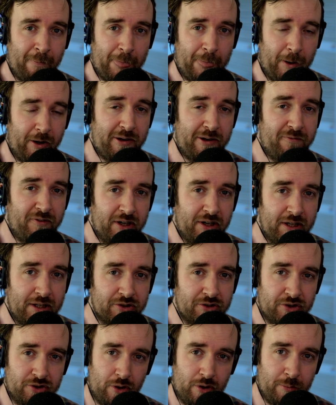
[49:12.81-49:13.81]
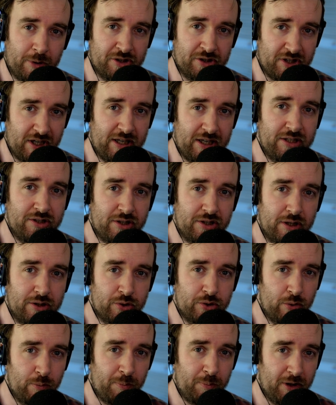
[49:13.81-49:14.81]
I find it so much easier
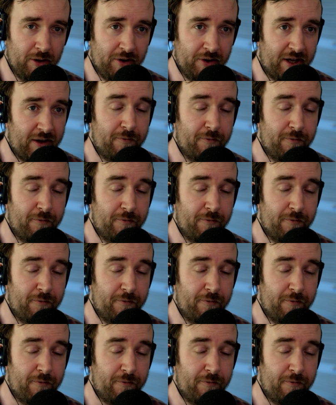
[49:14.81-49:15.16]
to build a